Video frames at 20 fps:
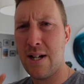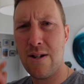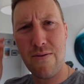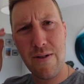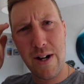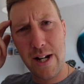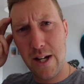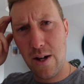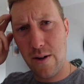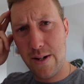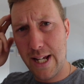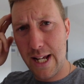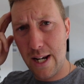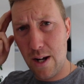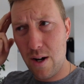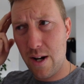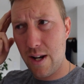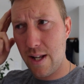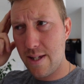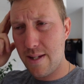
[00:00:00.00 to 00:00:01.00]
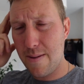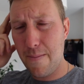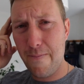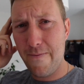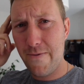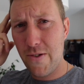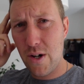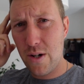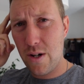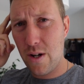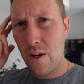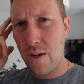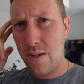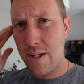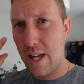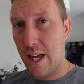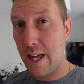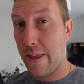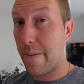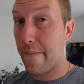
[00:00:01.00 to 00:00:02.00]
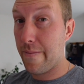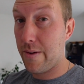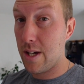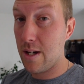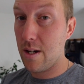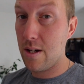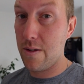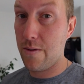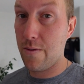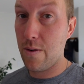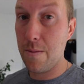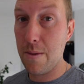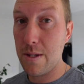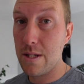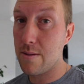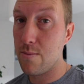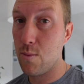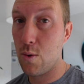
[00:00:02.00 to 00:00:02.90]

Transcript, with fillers: Righty-ho, downloaded some photos and the videos from this